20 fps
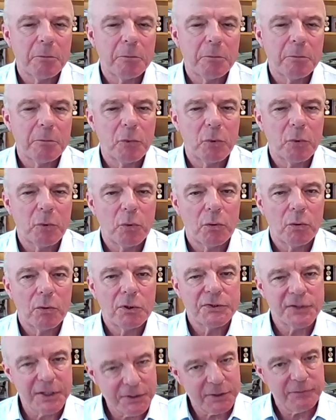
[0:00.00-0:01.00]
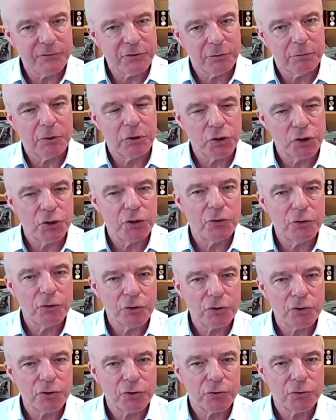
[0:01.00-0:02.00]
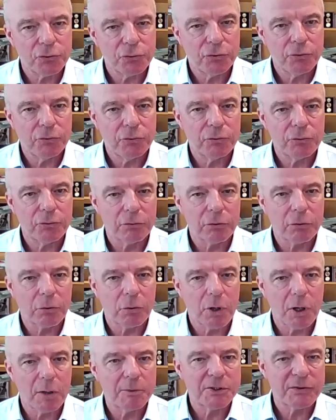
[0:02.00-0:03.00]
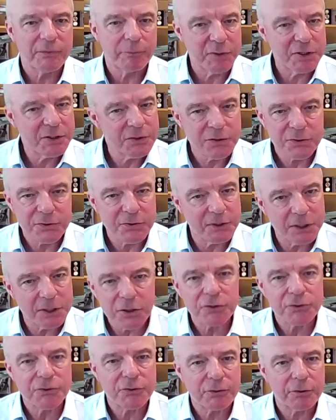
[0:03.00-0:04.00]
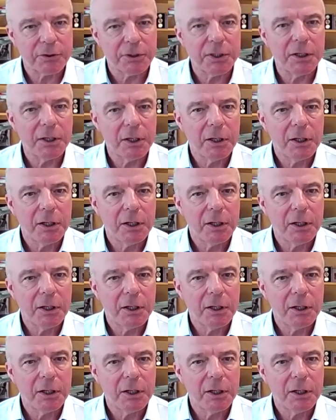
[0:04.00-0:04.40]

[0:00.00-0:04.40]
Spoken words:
more sensitive to and attuned to the requirements of business and industry,